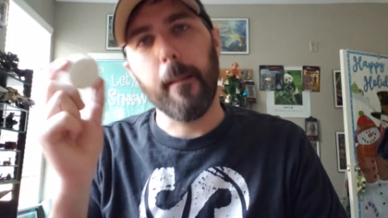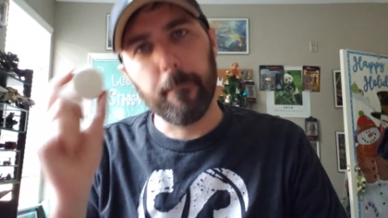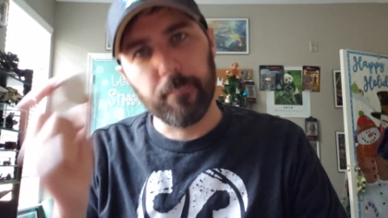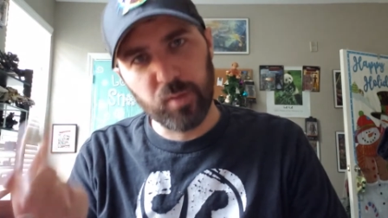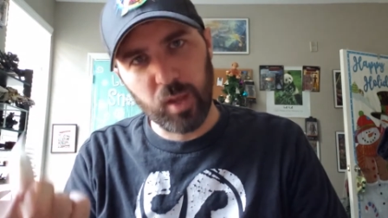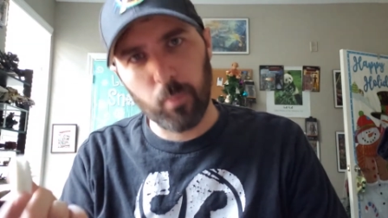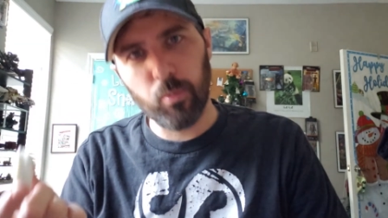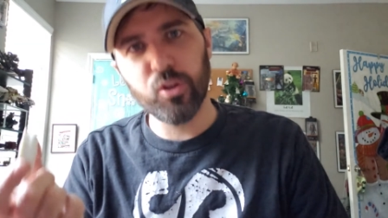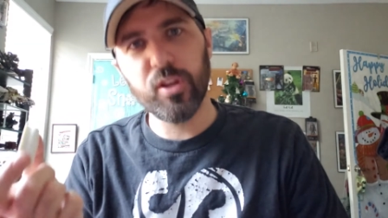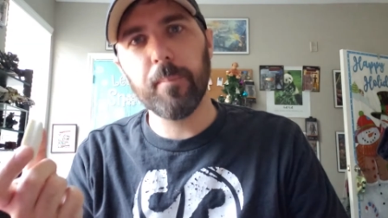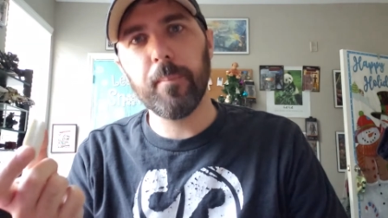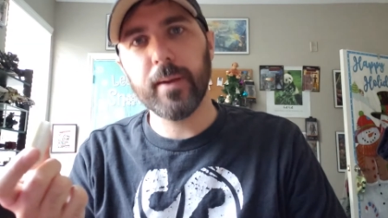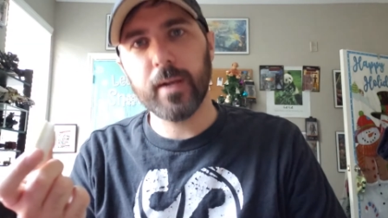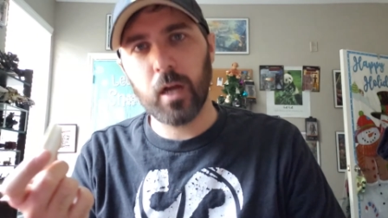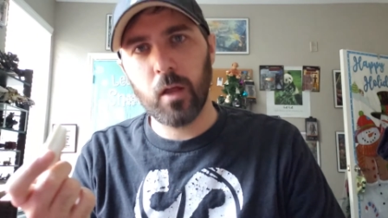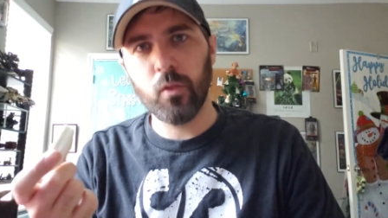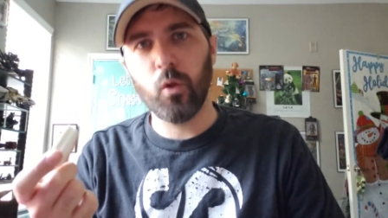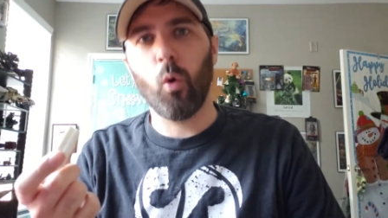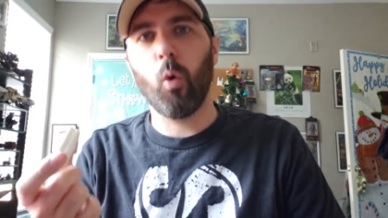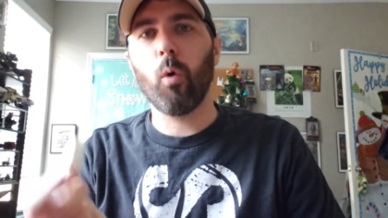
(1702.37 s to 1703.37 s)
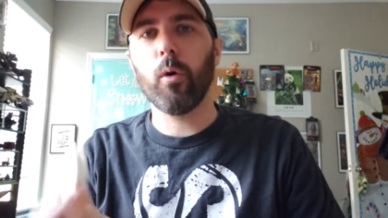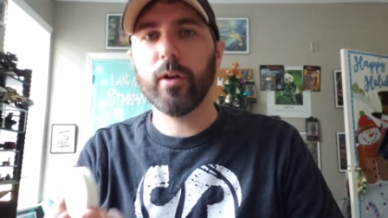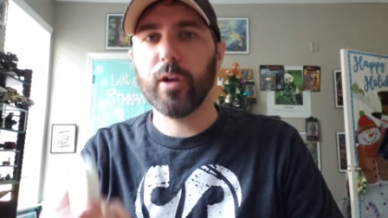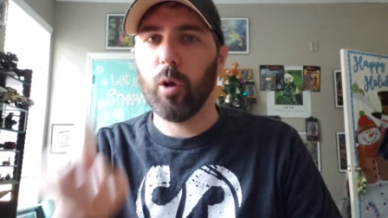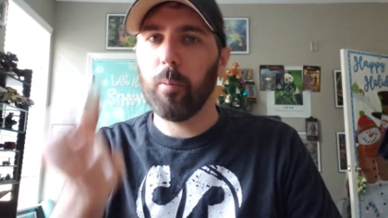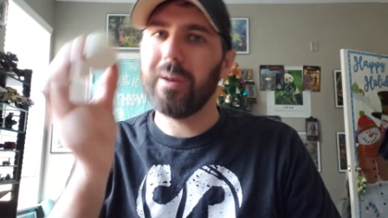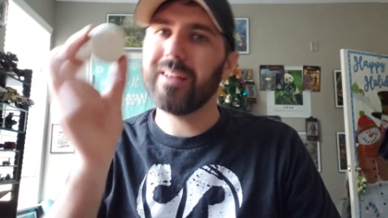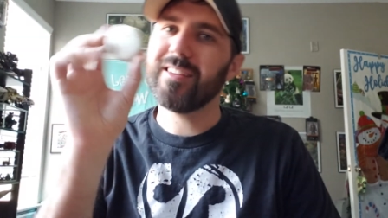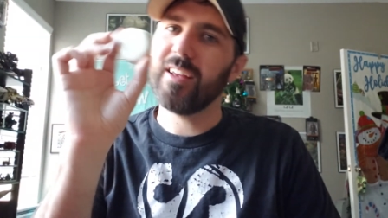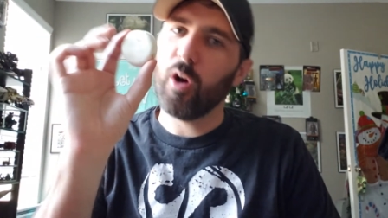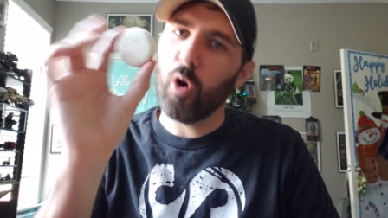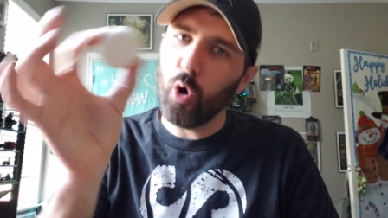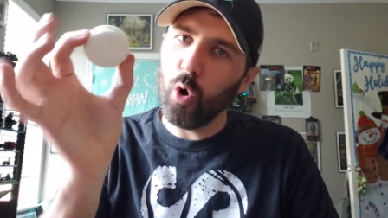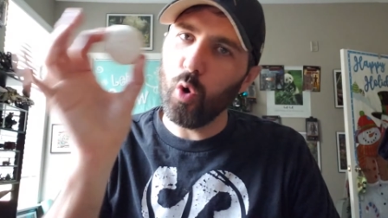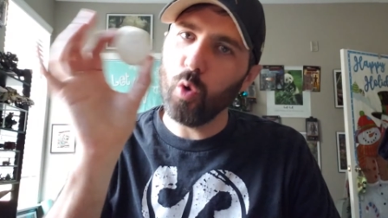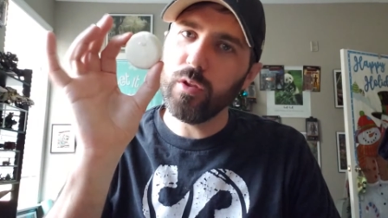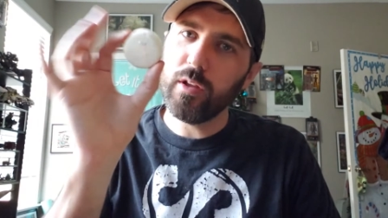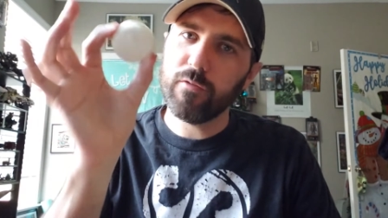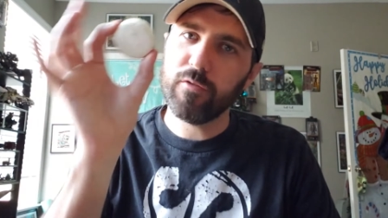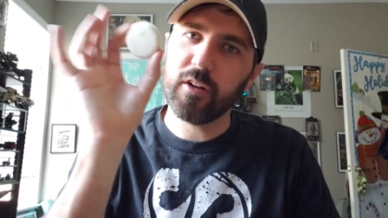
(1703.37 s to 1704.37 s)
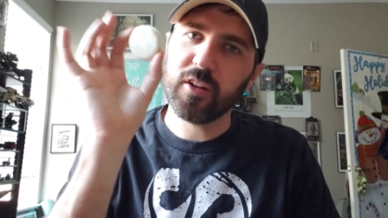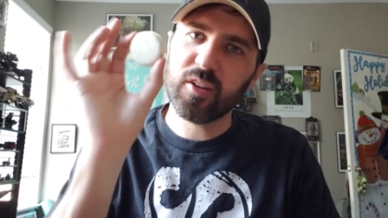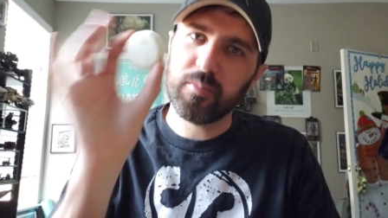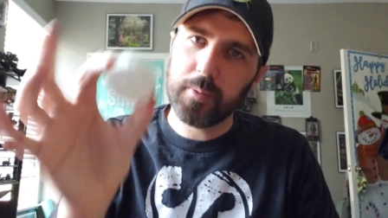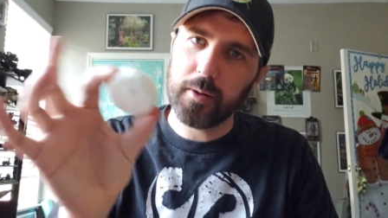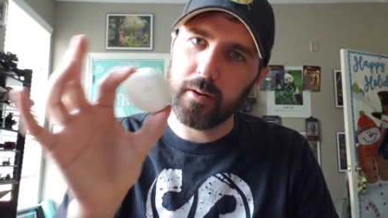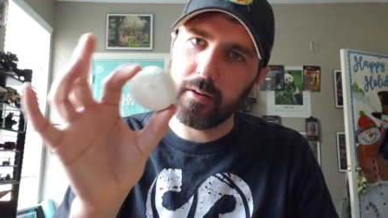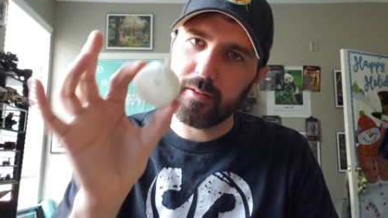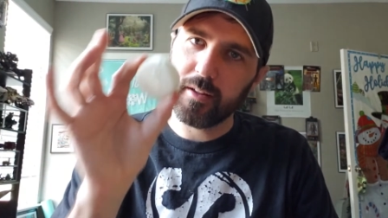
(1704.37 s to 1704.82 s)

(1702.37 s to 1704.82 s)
Double dipping on the Oreo, but it's a whole different experience.